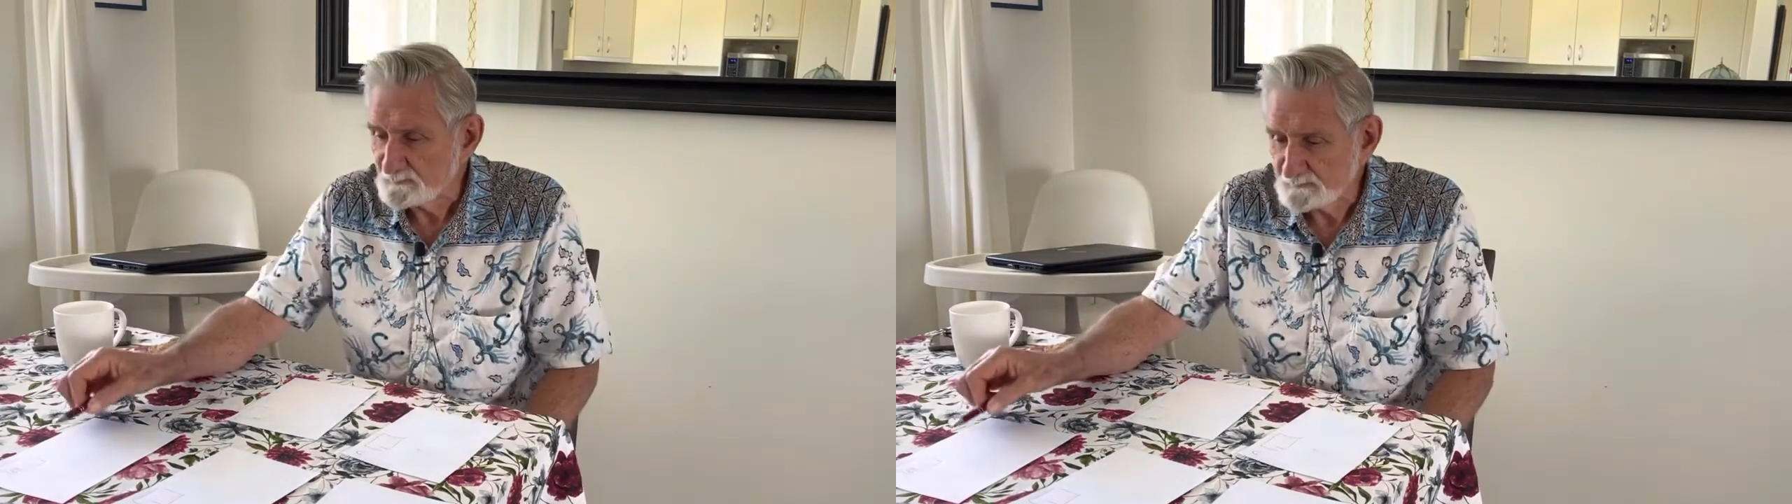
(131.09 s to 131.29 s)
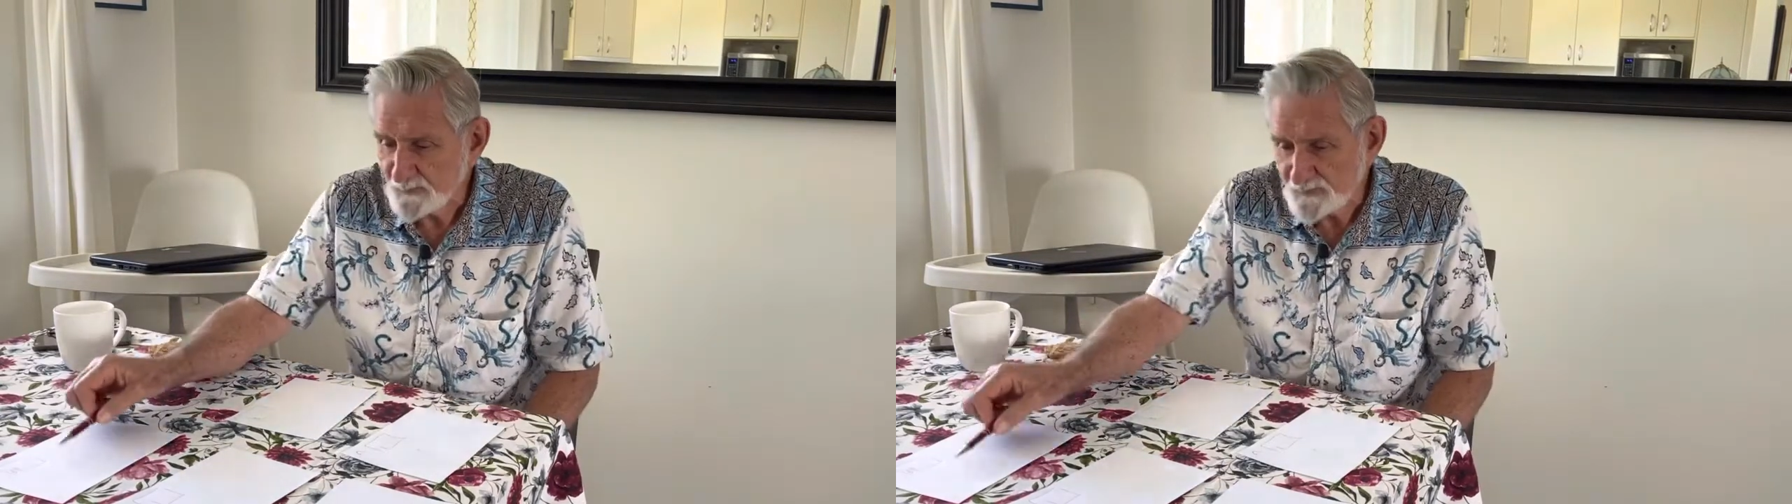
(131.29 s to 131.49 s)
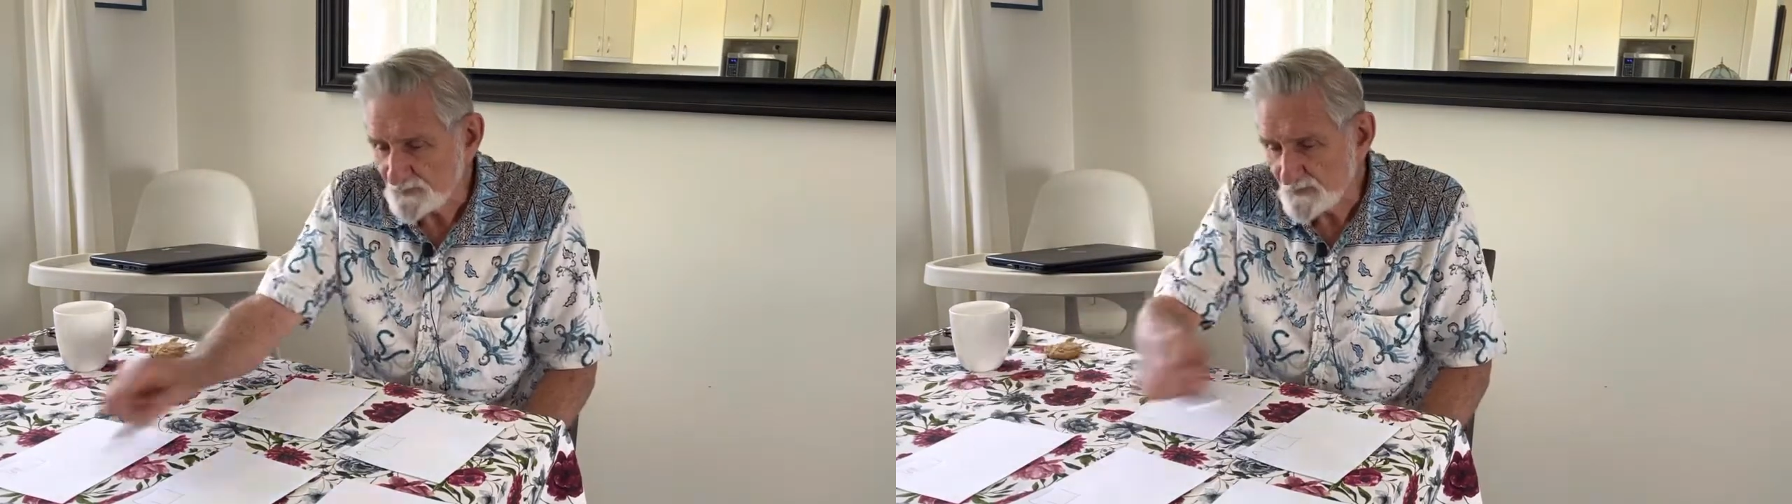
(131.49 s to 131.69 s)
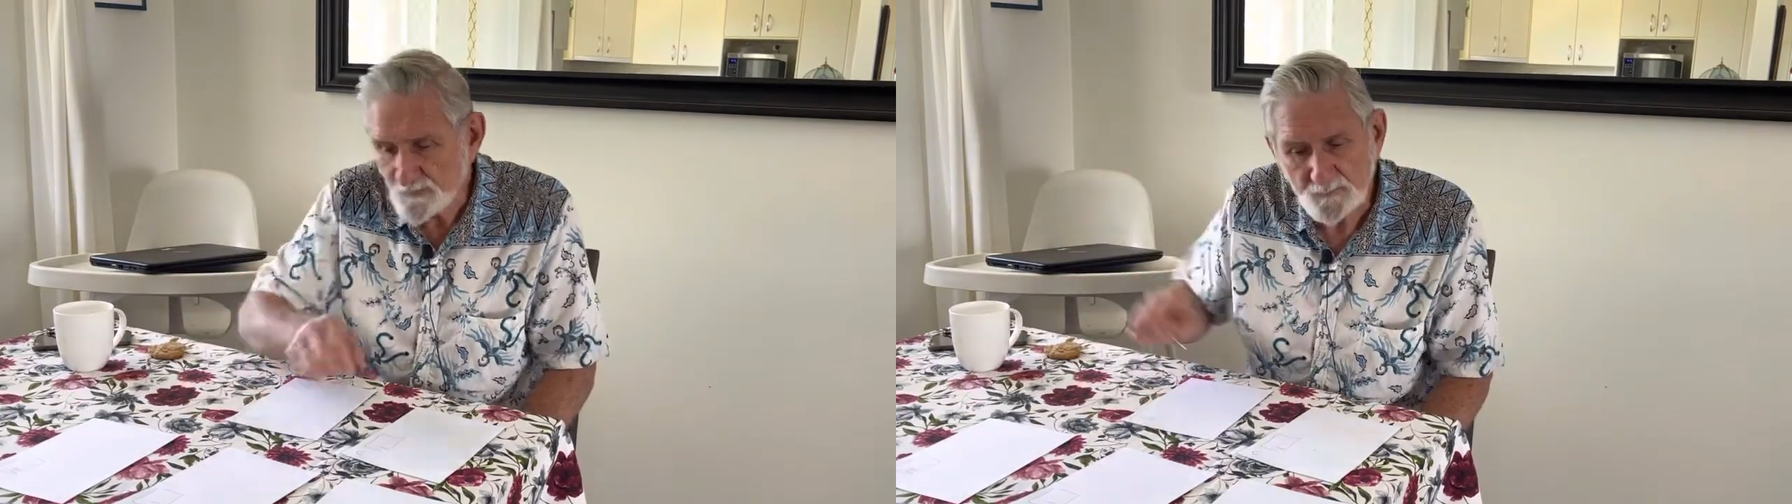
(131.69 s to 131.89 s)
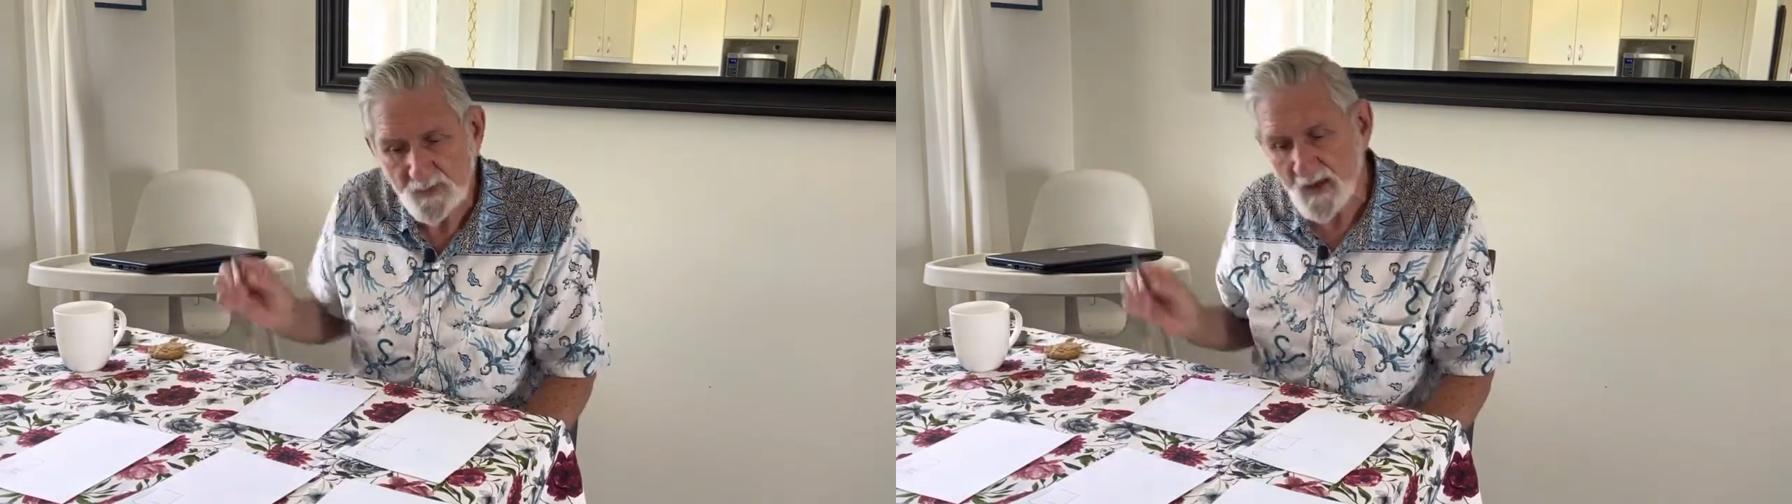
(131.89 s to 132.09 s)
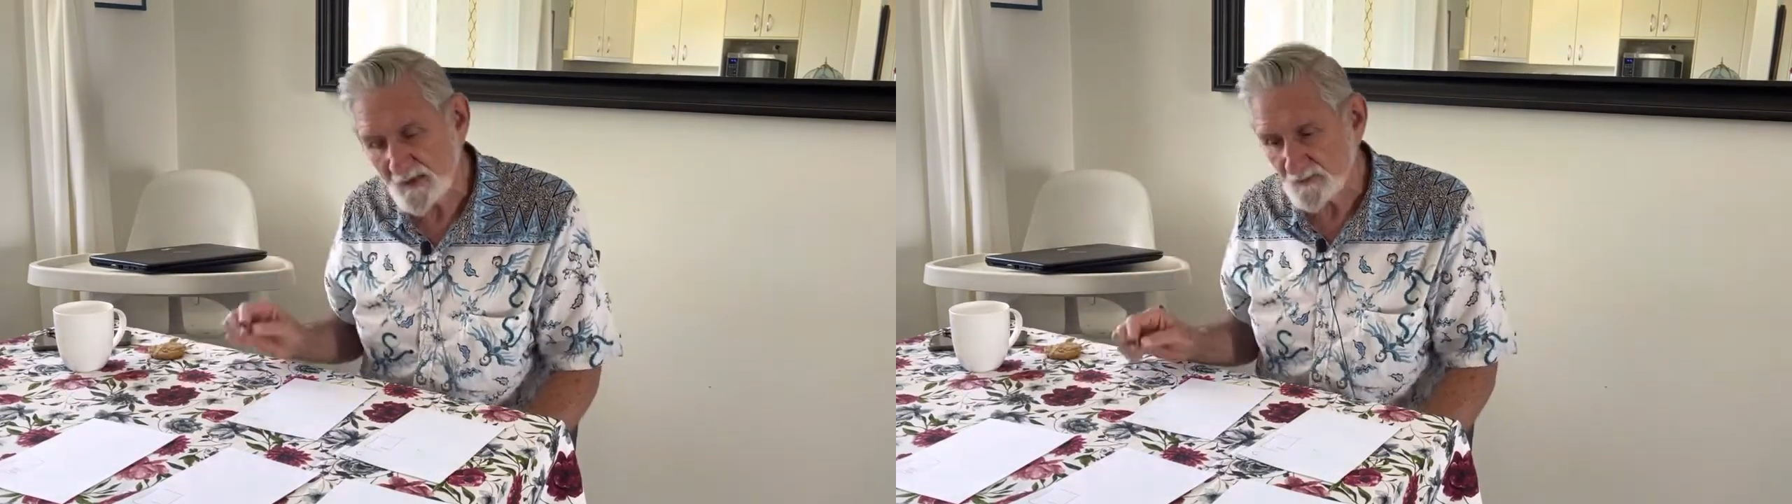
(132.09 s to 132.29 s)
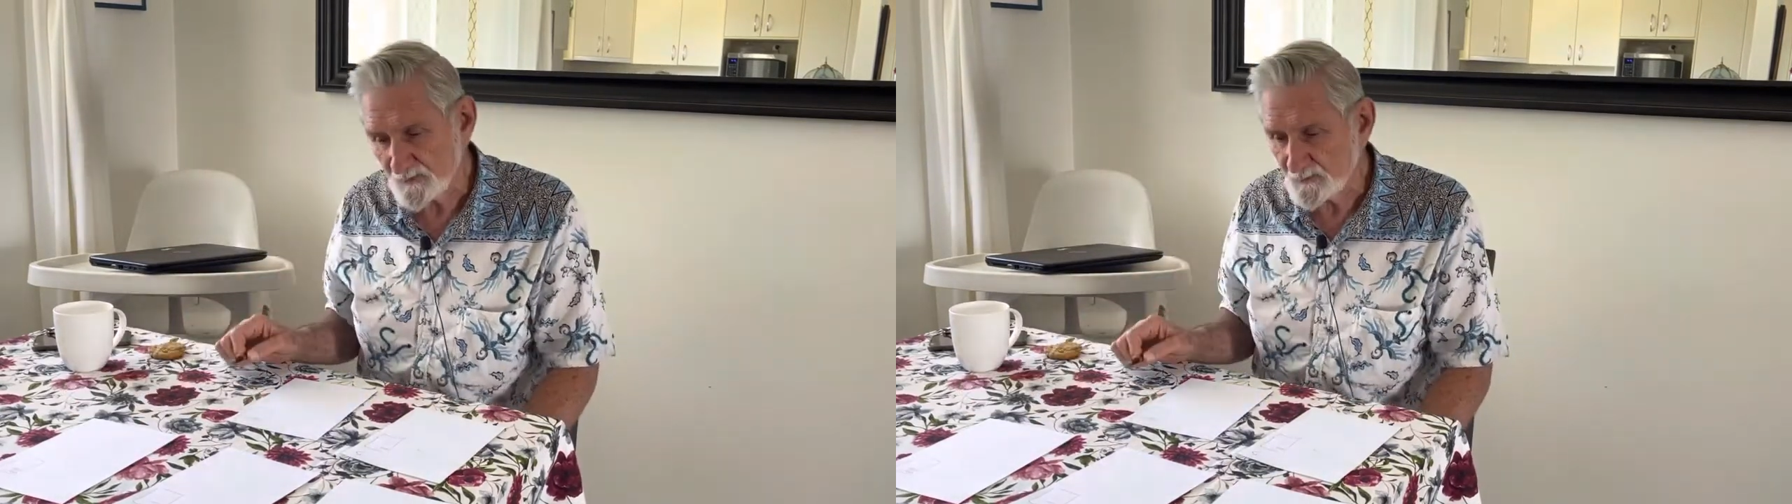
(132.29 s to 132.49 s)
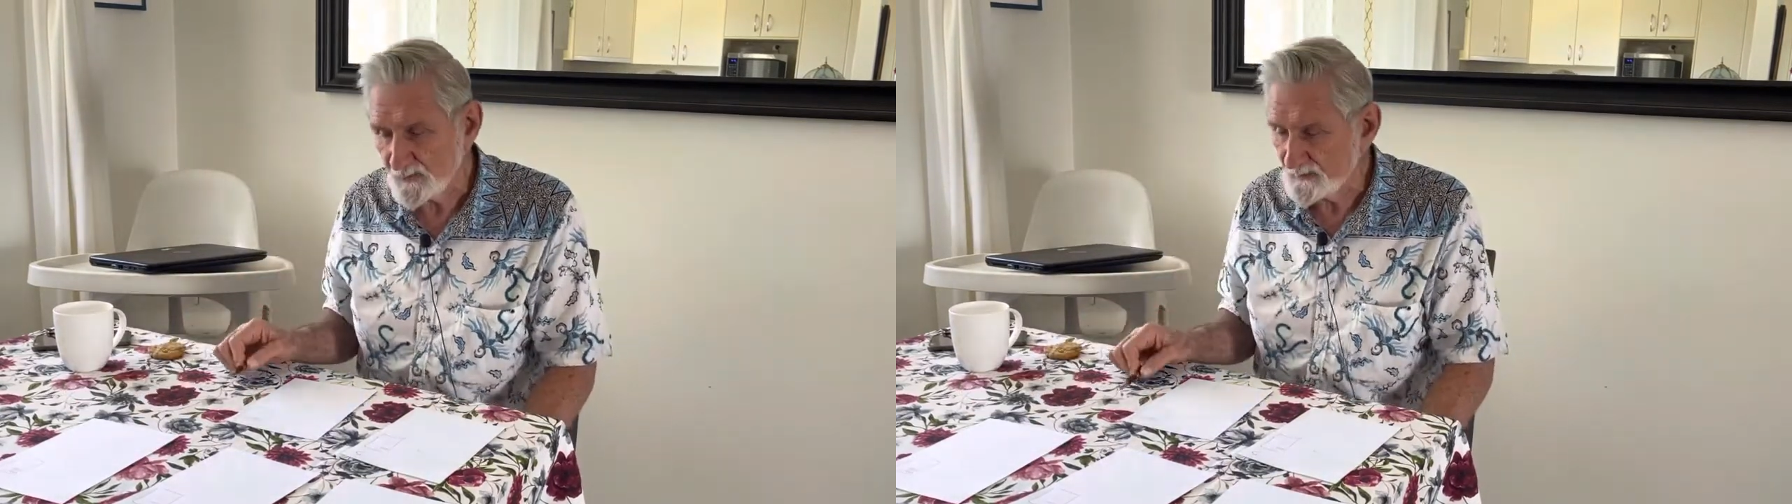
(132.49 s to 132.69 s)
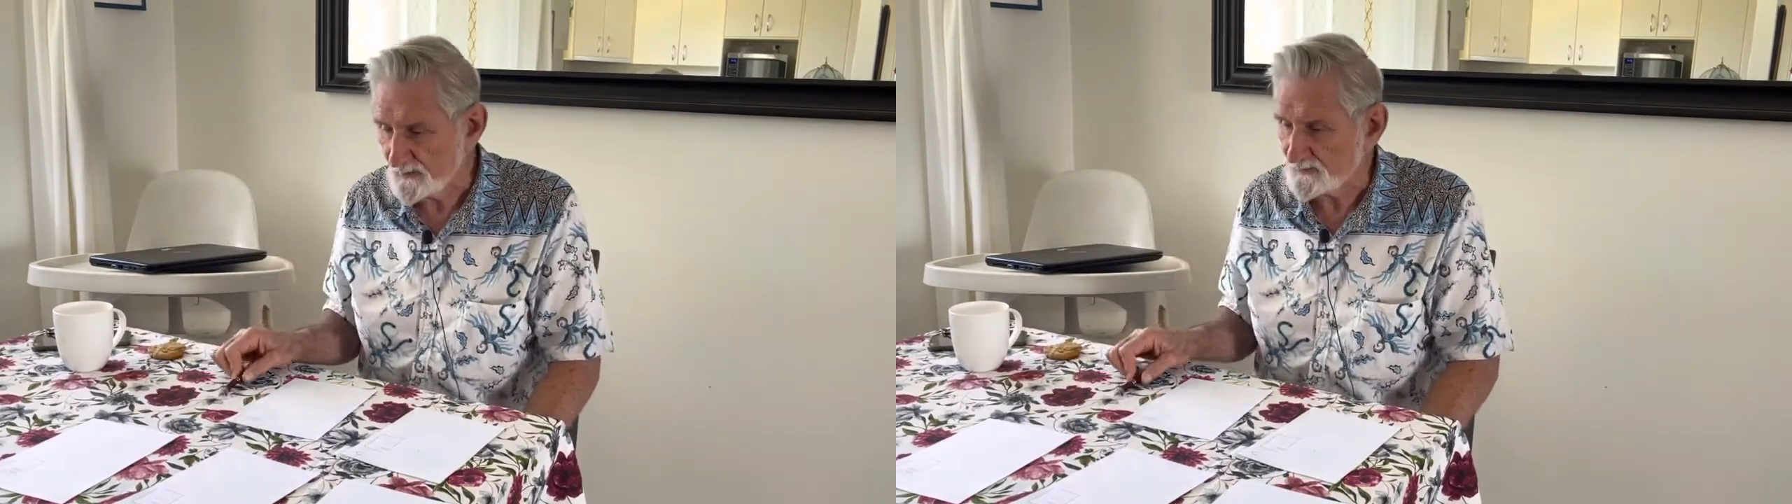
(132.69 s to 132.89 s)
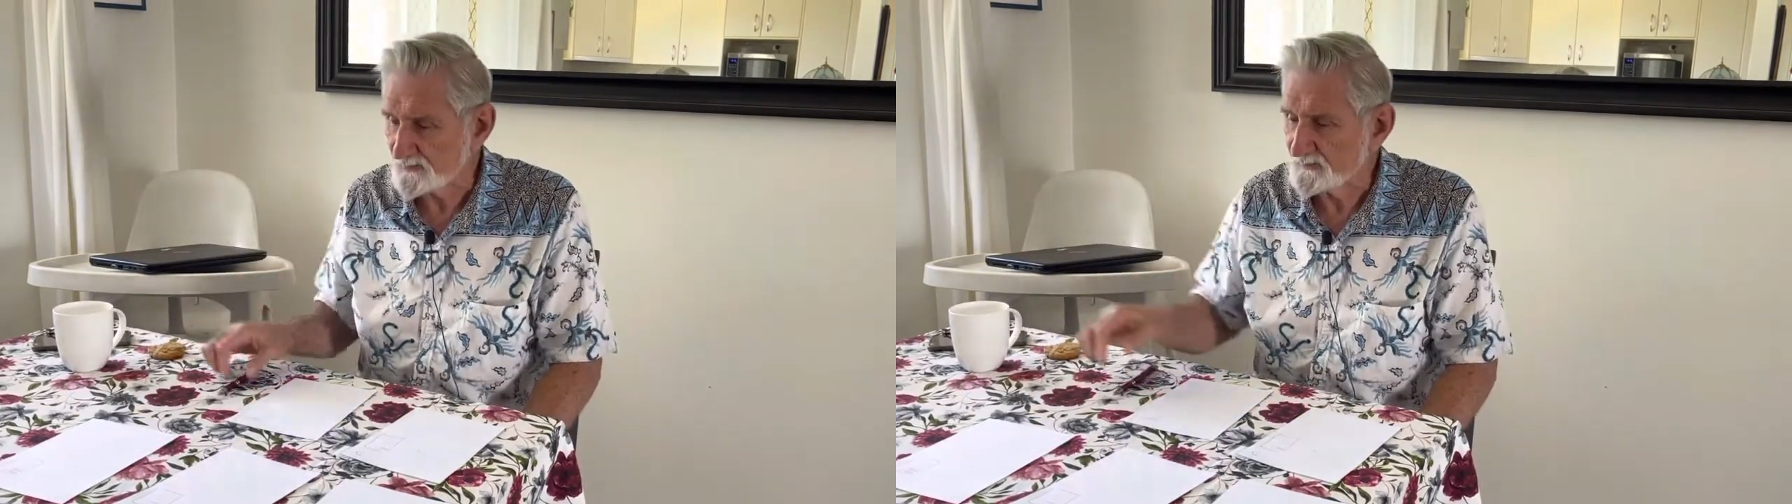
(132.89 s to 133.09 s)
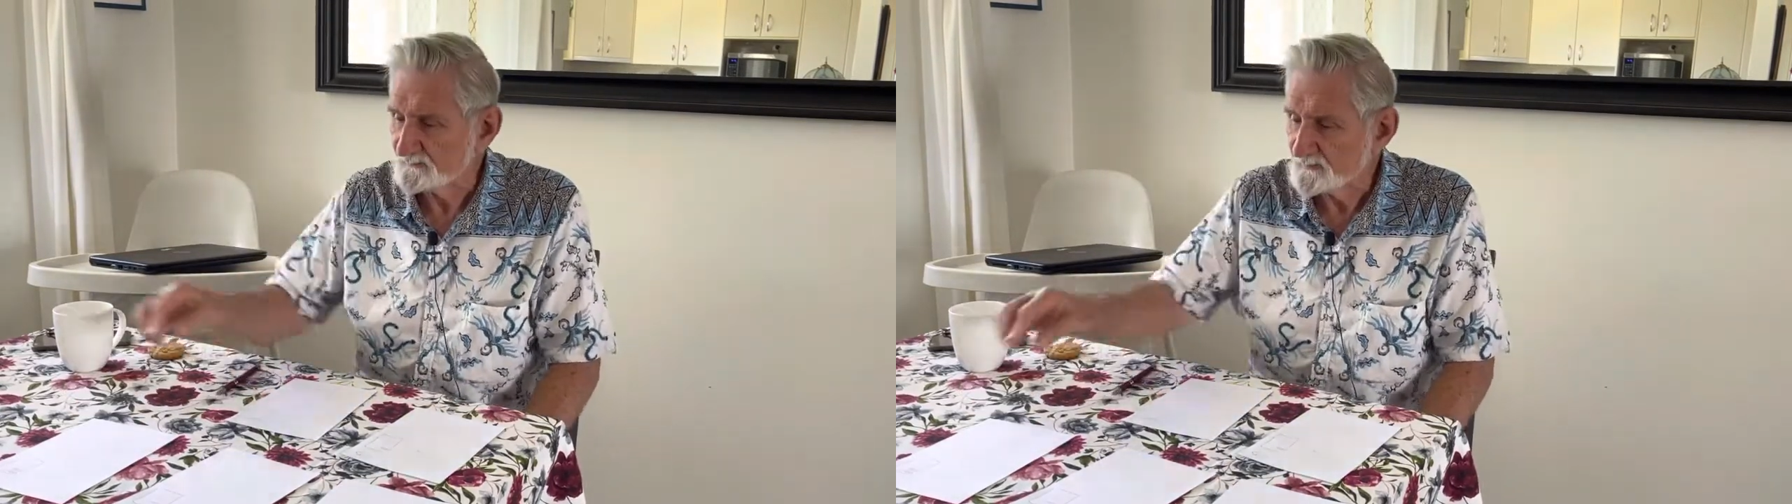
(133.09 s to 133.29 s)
But just from the 100-word list,